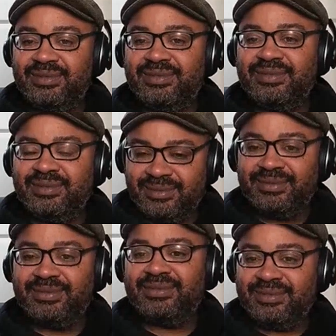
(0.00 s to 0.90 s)

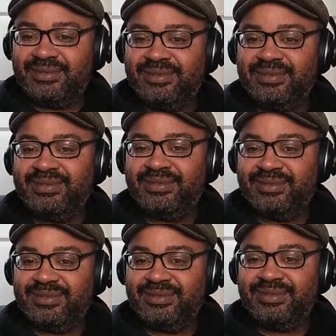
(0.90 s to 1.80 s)

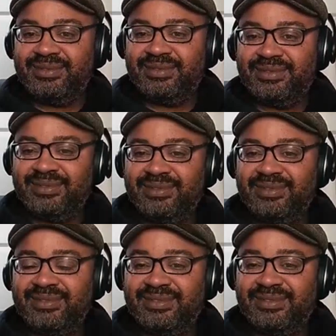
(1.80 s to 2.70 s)

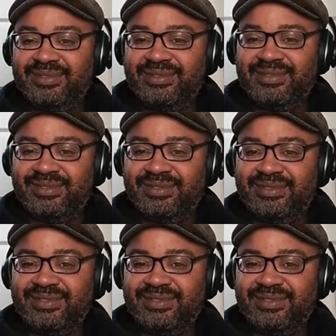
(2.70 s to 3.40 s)
[no speech]